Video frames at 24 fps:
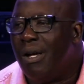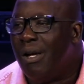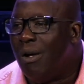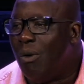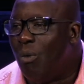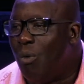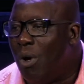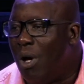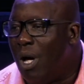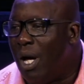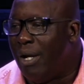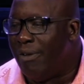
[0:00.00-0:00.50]

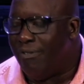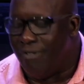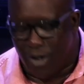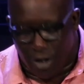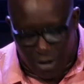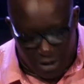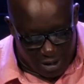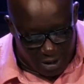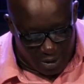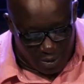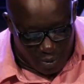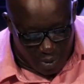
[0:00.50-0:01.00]
1,
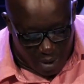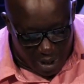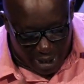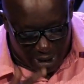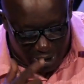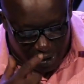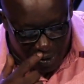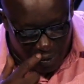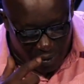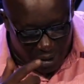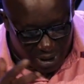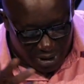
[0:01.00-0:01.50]
verses 1 and
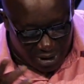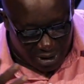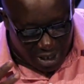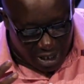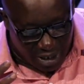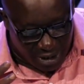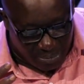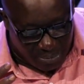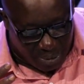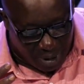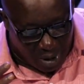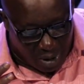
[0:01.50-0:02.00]
2, and it says,
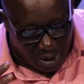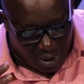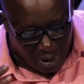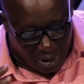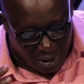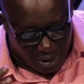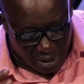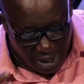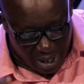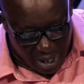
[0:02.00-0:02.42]
Paul,